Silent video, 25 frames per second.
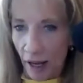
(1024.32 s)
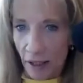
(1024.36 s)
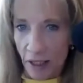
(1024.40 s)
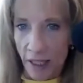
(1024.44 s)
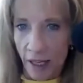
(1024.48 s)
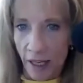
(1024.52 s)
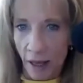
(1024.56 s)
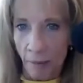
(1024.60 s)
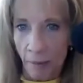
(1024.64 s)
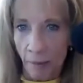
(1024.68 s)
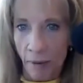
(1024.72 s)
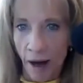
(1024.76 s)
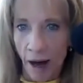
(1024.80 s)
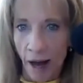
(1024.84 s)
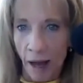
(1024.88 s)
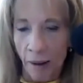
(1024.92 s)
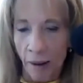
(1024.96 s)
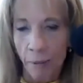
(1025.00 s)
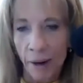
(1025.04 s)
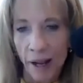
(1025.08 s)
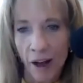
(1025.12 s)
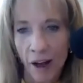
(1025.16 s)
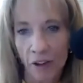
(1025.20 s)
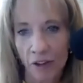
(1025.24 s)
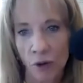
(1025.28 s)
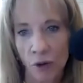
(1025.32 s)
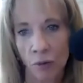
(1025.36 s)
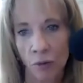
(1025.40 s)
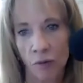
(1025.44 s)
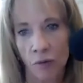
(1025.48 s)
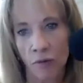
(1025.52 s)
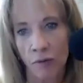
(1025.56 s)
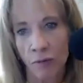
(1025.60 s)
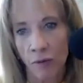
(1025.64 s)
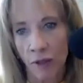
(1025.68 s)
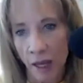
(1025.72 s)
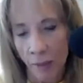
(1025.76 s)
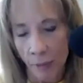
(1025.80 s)
to get by. But I also
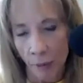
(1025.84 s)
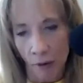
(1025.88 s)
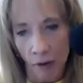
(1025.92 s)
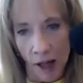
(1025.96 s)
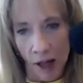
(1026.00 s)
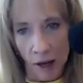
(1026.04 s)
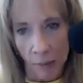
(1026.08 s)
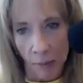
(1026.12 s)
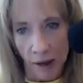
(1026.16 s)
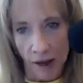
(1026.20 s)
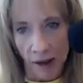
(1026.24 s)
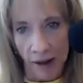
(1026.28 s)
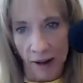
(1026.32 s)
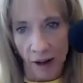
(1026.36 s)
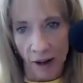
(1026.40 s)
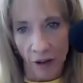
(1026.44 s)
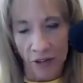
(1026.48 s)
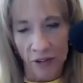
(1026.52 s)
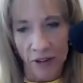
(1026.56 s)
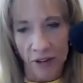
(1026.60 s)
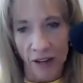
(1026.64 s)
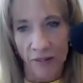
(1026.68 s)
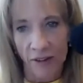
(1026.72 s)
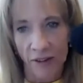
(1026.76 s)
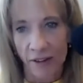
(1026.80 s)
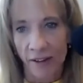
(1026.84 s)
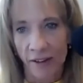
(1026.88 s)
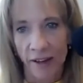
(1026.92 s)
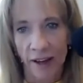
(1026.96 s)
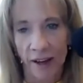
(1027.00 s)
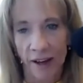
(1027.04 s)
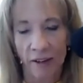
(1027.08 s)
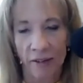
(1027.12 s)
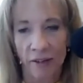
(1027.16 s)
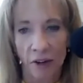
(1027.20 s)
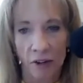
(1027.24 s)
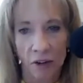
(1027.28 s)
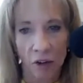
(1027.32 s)
keep a lot of money in health savings
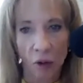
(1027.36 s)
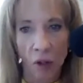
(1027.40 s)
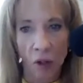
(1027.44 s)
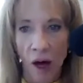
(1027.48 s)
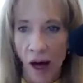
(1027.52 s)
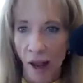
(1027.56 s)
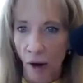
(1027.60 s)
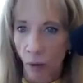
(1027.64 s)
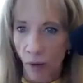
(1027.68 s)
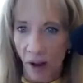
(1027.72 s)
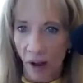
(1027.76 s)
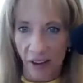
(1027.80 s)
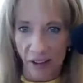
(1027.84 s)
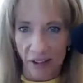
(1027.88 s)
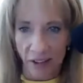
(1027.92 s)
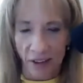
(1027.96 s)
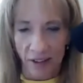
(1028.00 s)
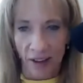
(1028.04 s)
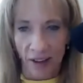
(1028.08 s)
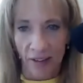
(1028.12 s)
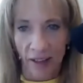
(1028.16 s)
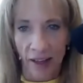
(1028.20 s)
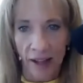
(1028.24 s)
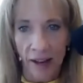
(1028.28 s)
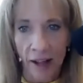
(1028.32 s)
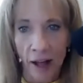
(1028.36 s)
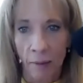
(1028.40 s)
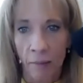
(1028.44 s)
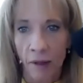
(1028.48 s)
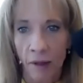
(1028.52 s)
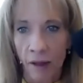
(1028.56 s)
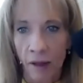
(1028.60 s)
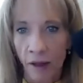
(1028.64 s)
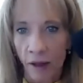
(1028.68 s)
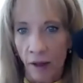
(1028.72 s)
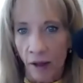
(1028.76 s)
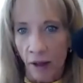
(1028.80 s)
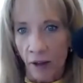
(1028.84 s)
account. And there's a lot of ways to set that up
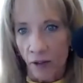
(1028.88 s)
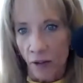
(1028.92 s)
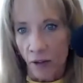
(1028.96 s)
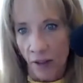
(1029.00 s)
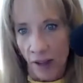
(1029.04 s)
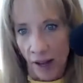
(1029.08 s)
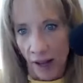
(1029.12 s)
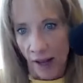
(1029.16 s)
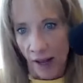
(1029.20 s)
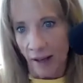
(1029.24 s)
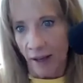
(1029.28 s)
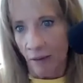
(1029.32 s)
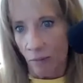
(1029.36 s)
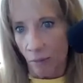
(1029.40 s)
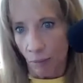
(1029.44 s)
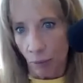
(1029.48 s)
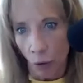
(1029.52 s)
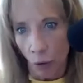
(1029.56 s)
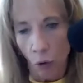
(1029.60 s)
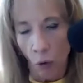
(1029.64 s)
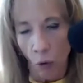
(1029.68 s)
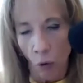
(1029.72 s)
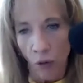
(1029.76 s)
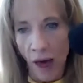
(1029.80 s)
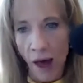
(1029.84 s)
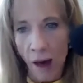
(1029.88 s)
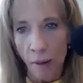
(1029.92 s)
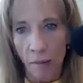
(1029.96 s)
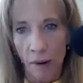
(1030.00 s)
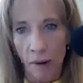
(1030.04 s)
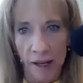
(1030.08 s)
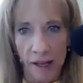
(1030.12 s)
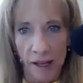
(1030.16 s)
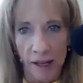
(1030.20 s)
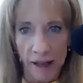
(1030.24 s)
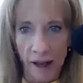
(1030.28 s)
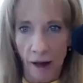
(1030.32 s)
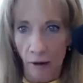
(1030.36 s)
so that I can pull that
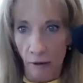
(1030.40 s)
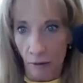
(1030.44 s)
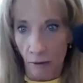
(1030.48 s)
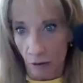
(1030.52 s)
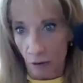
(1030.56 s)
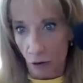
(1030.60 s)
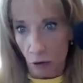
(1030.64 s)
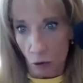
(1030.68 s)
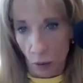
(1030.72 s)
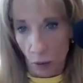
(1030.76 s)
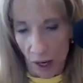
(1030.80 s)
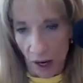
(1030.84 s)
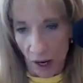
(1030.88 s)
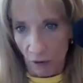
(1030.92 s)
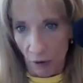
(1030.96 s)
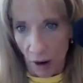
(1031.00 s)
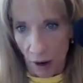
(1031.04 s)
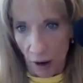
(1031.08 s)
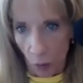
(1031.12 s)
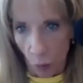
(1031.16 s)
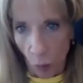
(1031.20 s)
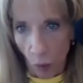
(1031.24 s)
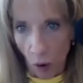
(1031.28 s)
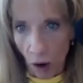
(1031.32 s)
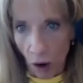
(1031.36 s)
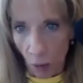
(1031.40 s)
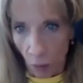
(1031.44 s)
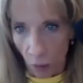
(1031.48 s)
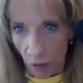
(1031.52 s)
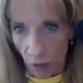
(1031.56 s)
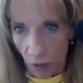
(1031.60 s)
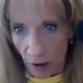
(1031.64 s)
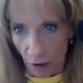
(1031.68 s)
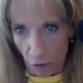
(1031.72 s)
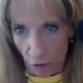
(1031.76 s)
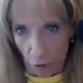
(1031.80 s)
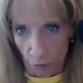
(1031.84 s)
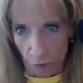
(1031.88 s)
money out and do whatever I want with
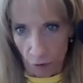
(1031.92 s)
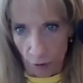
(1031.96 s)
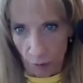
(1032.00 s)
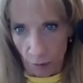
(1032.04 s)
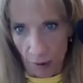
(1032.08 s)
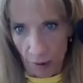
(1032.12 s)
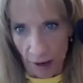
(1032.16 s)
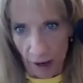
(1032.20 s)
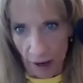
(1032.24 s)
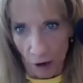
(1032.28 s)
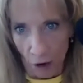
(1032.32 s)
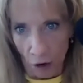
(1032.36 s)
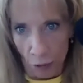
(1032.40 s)
it from my health.